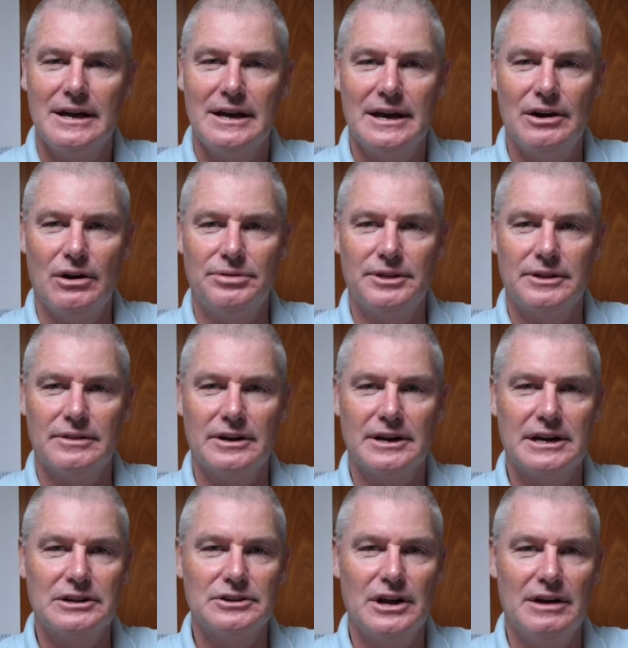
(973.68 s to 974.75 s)
And I think they're
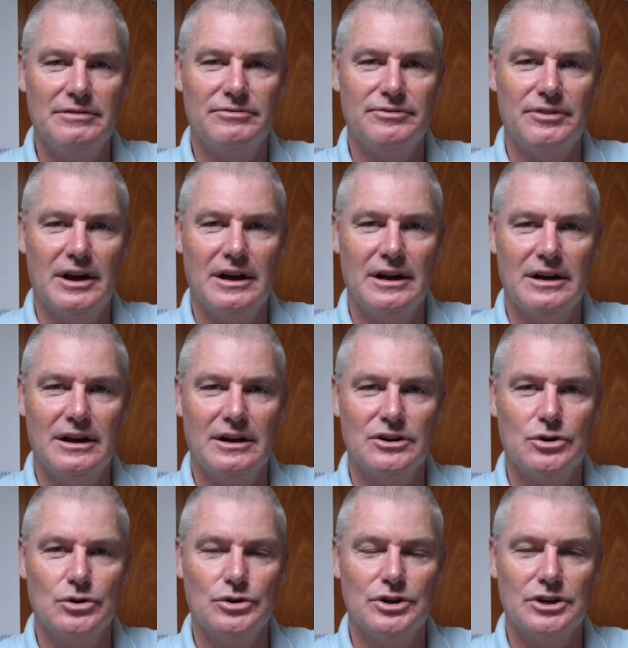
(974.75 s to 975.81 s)
going to have a
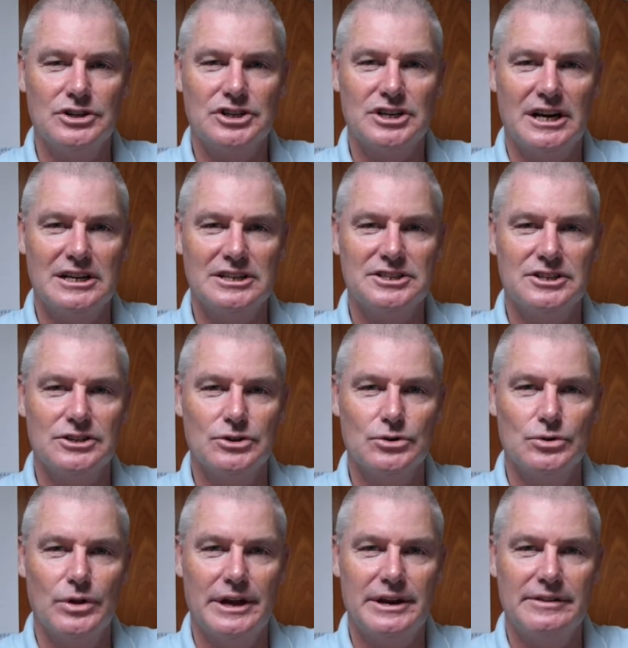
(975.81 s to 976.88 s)
good chance to
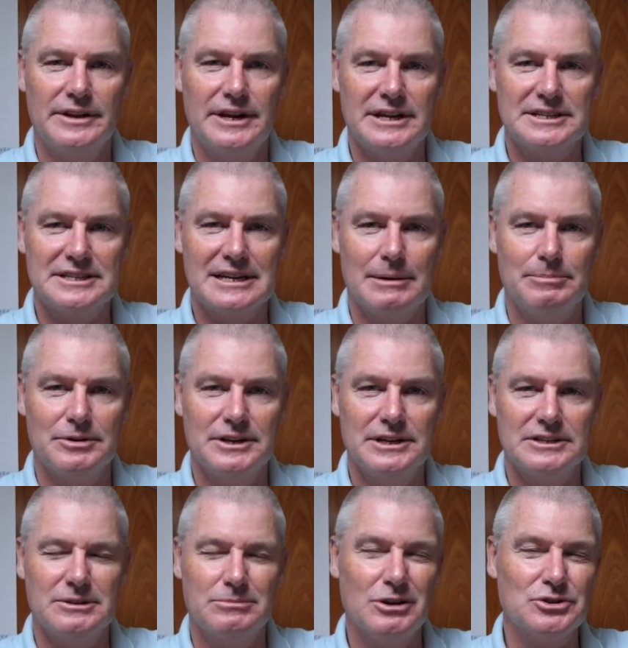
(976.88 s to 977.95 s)
do that in the next couple of
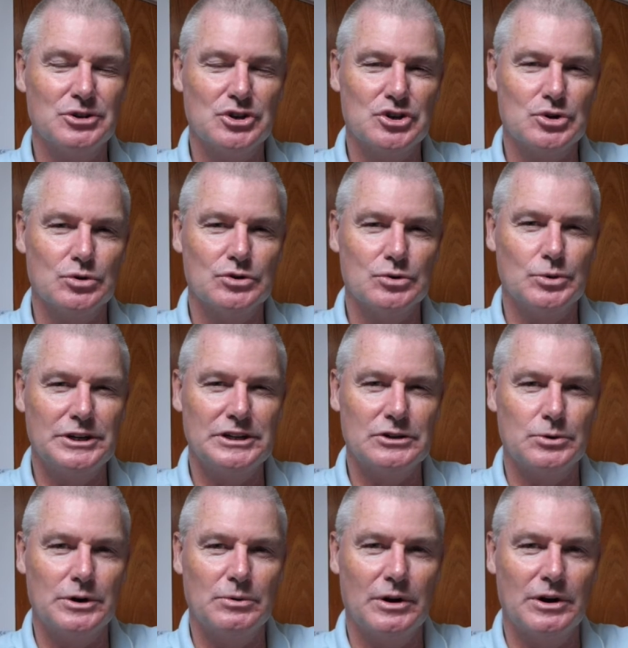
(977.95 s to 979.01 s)
years. I'm not too sure
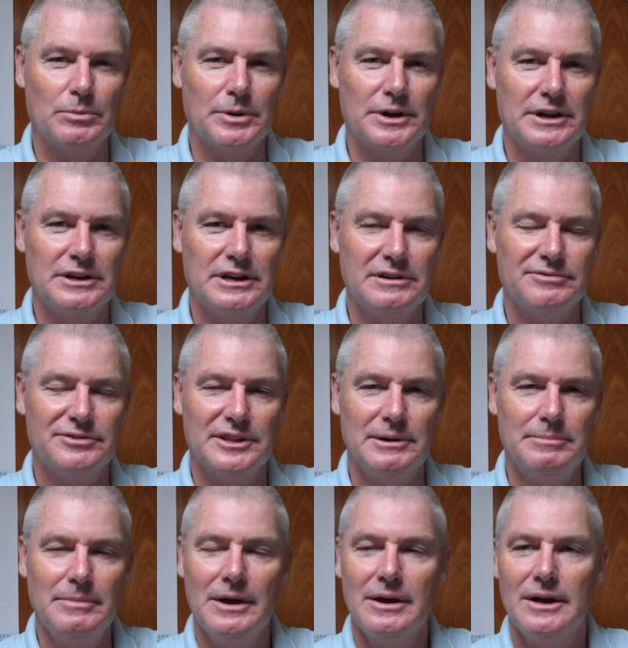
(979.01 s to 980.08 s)
2021 will be a year for
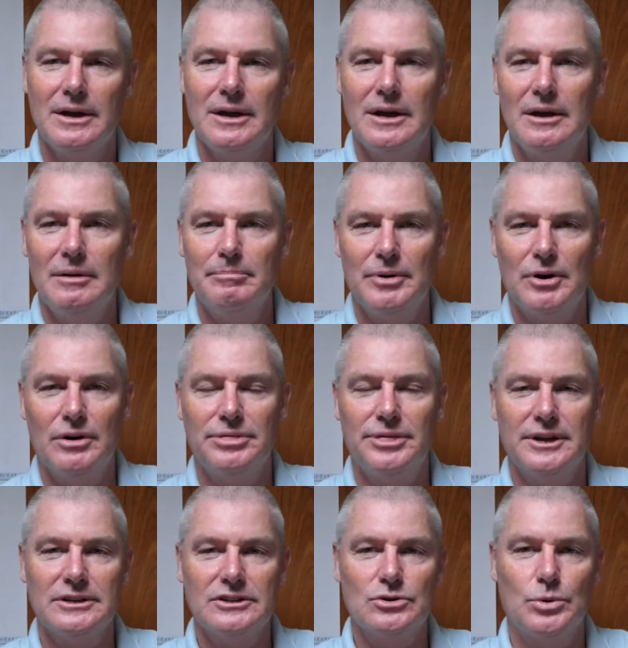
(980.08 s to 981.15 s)
them, but I
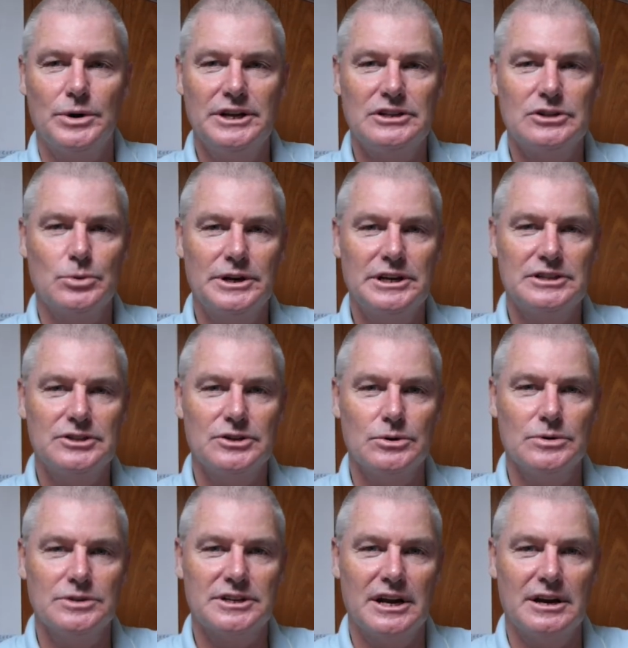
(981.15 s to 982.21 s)
think
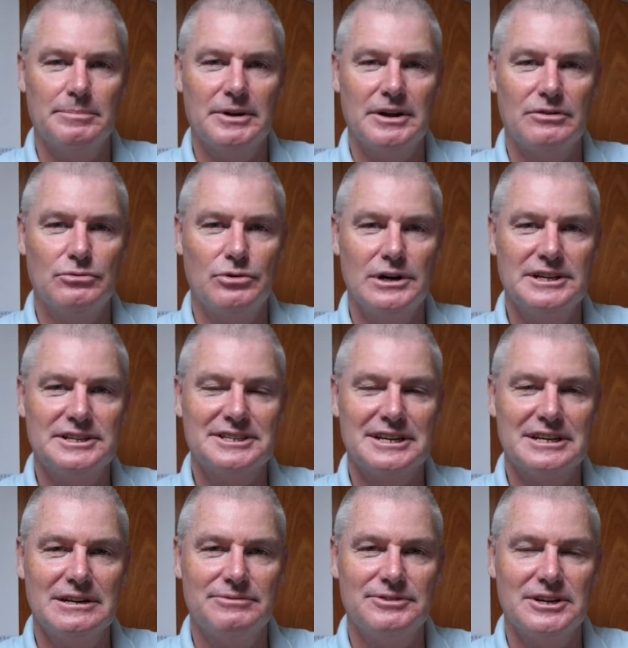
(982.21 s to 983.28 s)
2022 is going to be a really
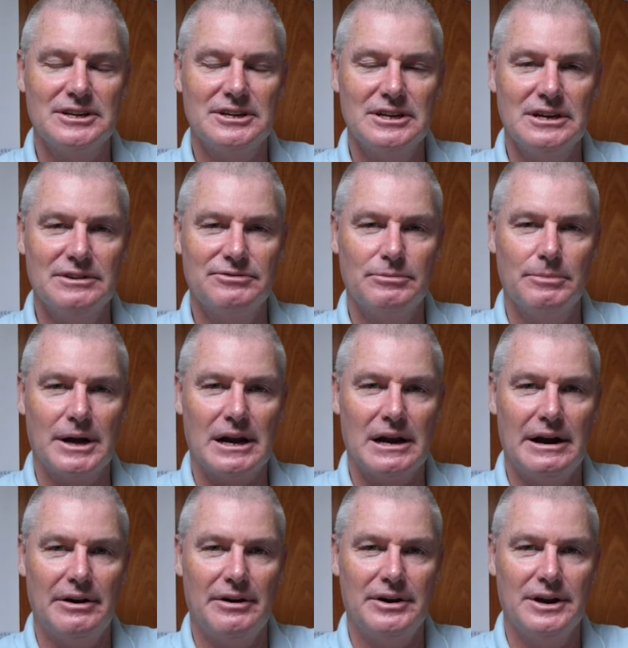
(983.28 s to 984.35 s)
significant year for
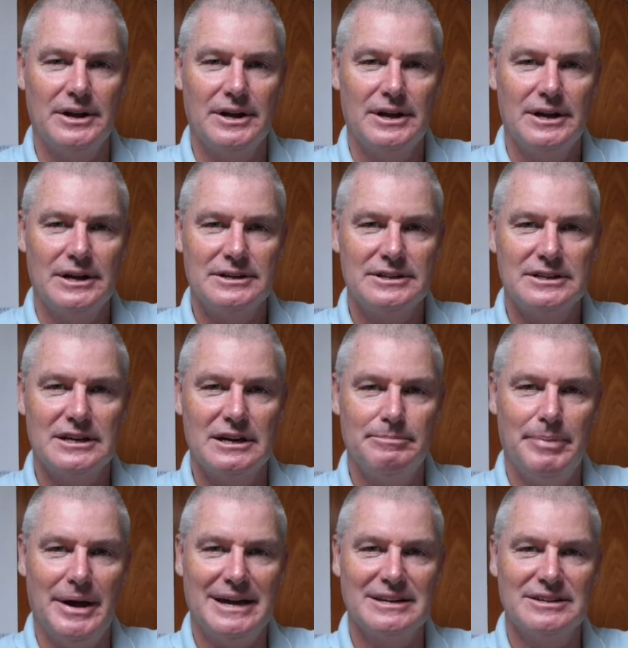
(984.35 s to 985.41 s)
McLaren to get
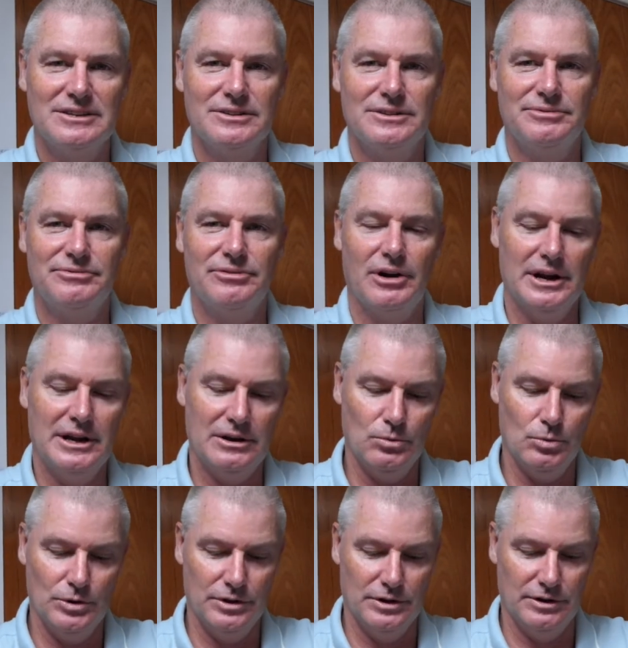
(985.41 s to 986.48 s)
back into the fray
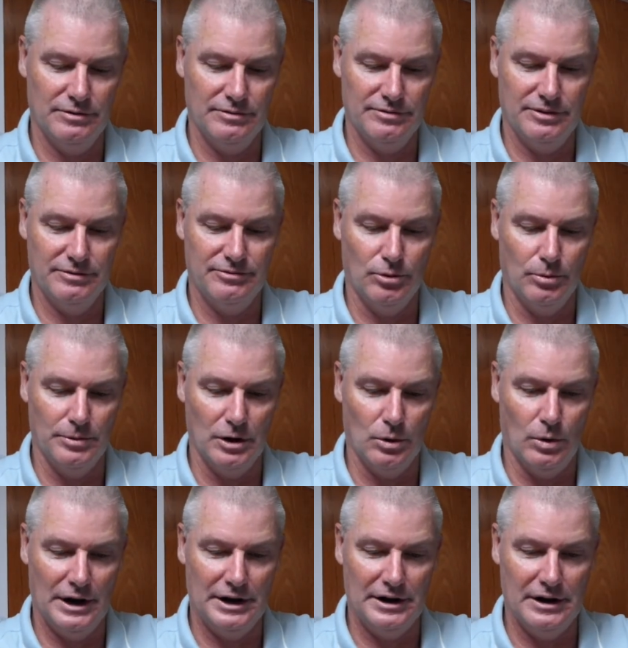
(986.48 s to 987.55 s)
within the Formula
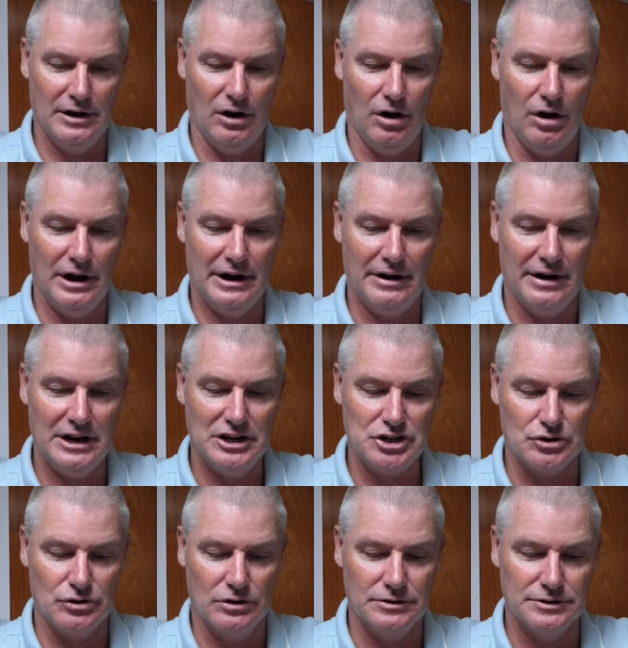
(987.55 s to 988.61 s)
One higher
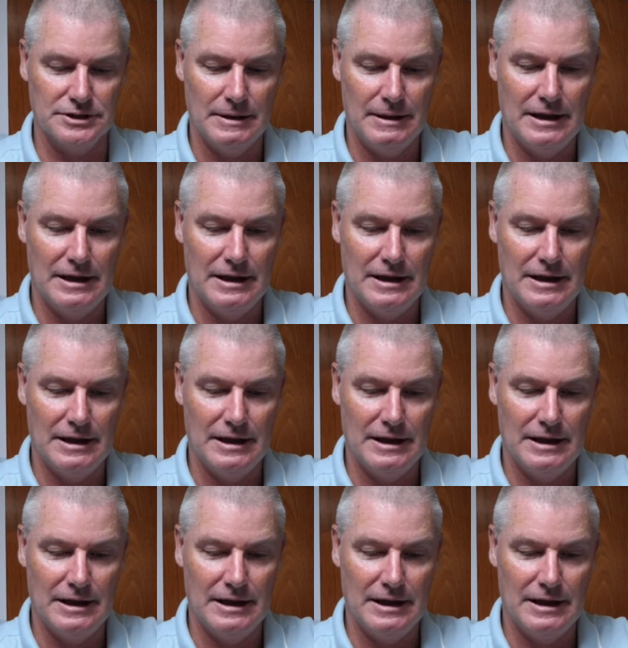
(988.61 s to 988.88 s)
echelons.